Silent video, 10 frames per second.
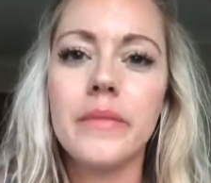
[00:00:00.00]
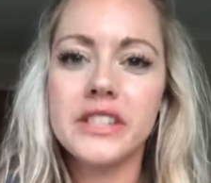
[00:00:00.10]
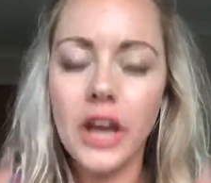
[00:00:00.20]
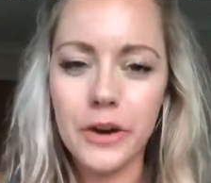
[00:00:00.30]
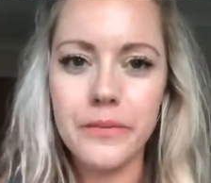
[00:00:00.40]

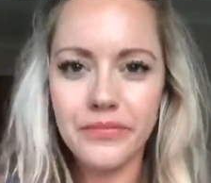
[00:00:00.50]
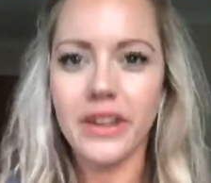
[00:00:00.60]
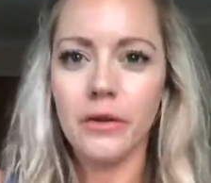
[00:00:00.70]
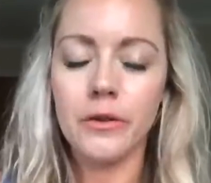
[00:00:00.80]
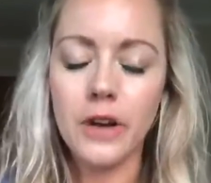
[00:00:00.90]
So
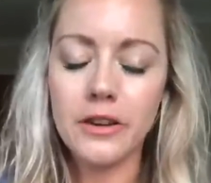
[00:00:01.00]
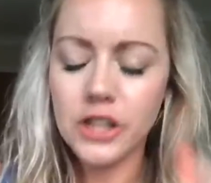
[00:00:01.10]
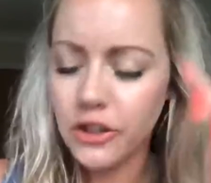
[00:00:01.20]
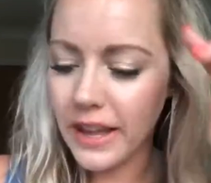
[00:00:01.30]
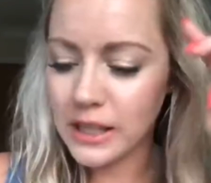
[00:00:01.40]
we've done
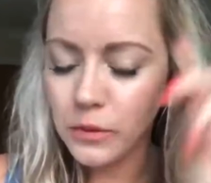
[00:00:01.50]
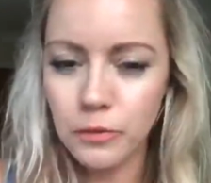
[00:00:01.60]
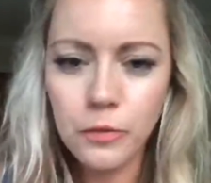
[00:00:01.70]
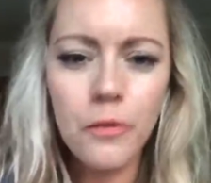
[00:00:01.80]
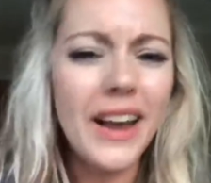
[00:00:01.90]
two things. We've
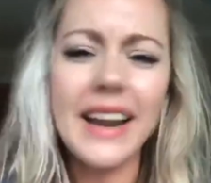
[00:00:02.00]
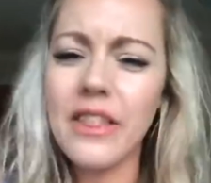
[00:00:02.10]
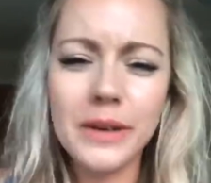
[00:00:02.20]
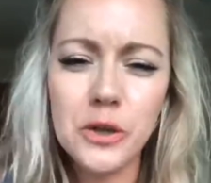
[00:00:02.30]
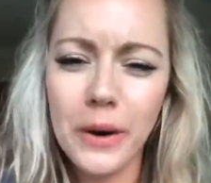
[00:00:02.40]
figured out
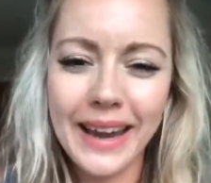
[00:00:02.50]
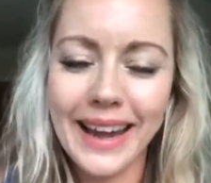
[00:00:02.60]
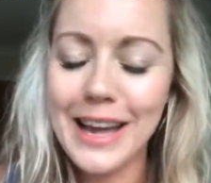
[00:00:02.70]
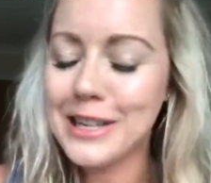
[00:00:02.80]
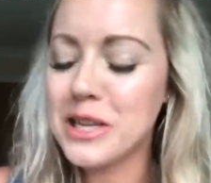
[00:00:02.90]
that we're
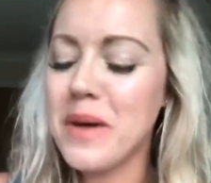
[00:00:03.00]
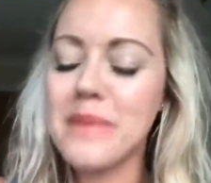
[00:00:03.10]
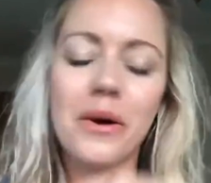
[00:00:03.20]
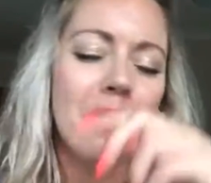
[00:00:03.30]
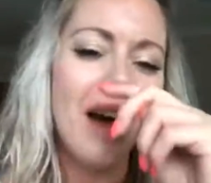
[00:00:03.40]
talking to
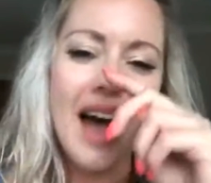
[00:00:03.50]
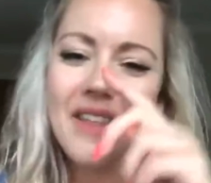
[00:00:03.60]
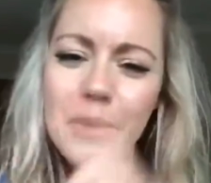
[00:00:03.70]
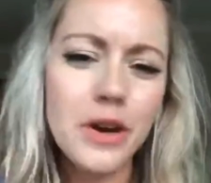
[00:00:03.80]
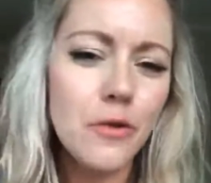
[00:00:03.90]
people,
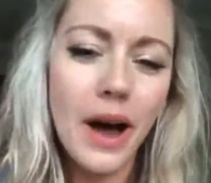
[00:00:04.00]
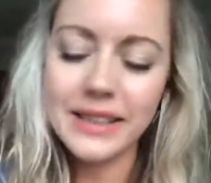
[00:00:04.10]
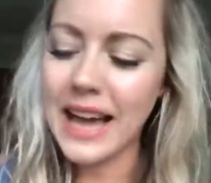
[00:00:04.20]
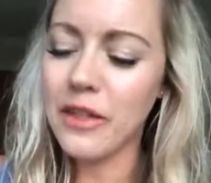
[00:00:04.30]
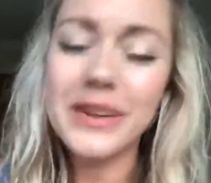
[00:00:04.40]
and then we've
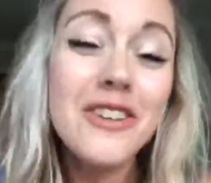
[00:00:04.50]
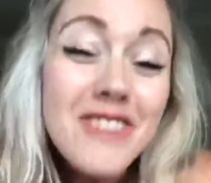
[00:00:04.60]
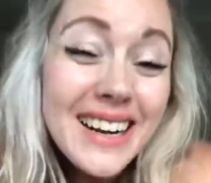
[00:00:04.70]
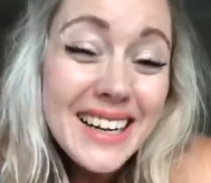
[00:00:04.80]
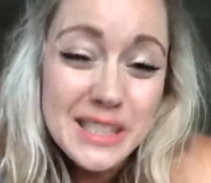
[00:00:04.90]
worked out that we don't
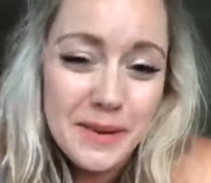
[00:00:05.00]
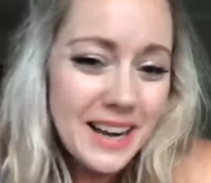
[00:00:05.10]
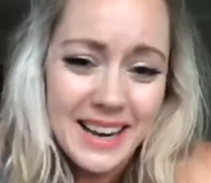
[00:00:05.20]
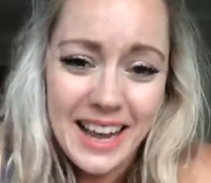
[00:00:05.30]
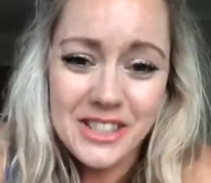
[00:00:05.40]
really need to spend
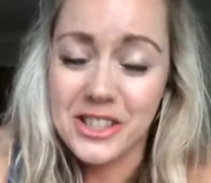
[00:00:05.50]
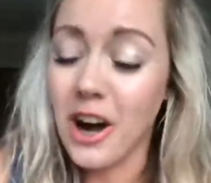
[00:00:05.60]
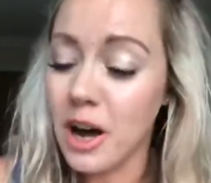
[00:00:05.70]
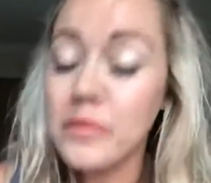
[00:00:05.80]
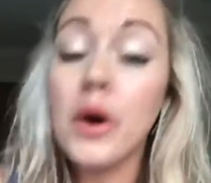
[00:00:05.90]
any extra
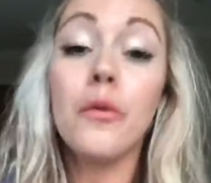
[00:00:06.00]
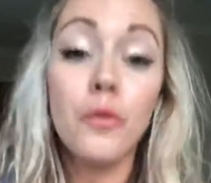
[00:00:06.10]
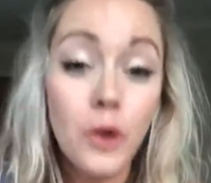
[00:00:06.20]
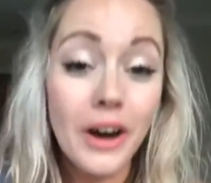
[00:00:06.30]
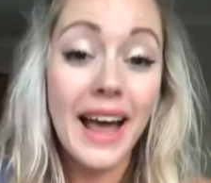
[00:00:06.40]
time, but as
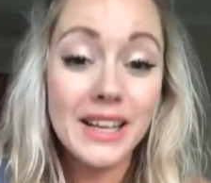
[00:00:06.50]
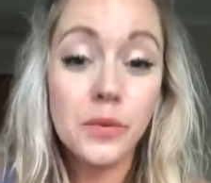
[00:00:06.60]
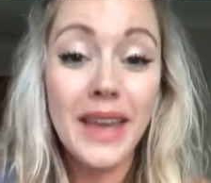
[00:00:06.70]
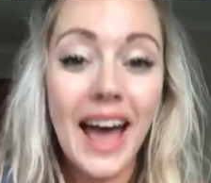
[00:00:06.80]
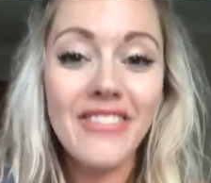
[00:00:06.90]
long as
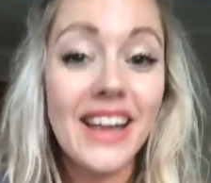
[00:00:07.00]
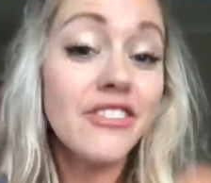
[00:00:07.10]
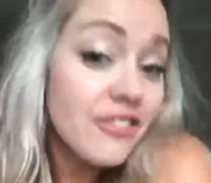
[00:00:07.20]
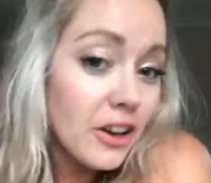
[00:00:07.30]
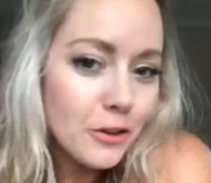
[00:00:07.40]
we have a
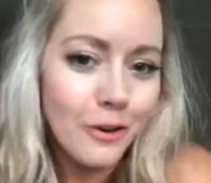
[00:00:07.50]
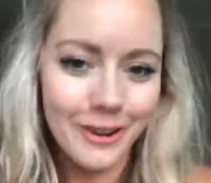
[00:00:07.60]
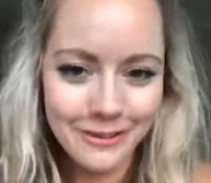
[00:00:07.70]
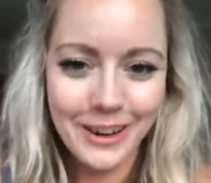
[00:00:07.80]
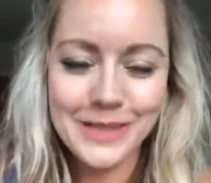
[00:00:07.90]
funnel
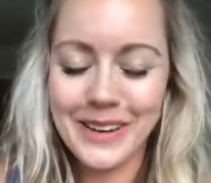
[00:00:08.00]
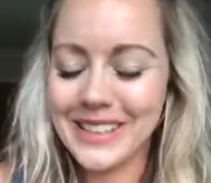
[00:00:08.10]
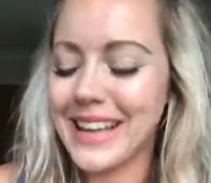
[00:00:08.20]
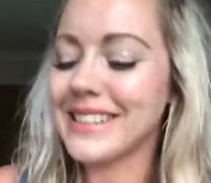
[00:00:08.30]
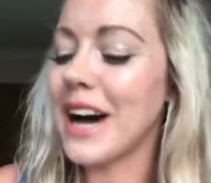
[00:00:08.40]
on Facebook
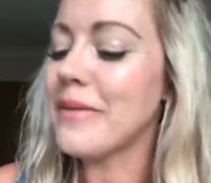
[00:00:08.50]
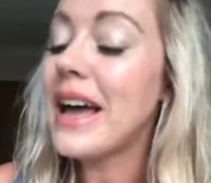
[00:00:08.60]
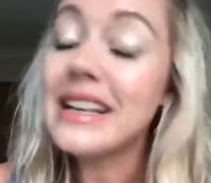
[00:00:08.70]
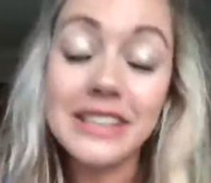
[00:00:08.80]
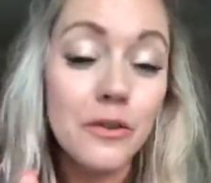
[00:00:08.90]
set up.
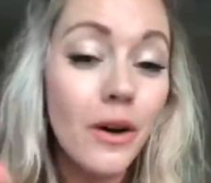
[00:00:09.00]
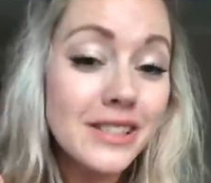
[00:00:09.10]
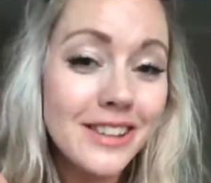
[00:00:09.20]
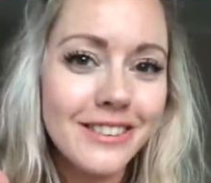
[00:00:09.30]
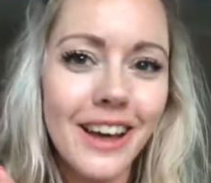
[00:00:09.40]
So what's
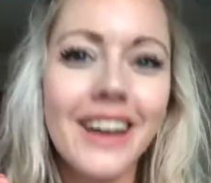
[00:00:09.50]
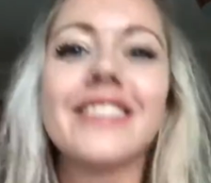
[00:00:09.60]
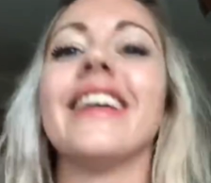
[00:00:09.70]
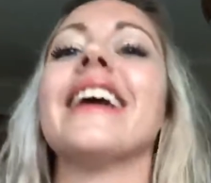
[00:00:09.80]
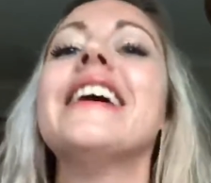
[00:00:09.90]
the third
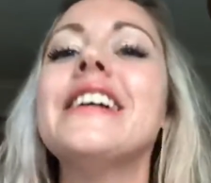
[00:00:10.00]
thing?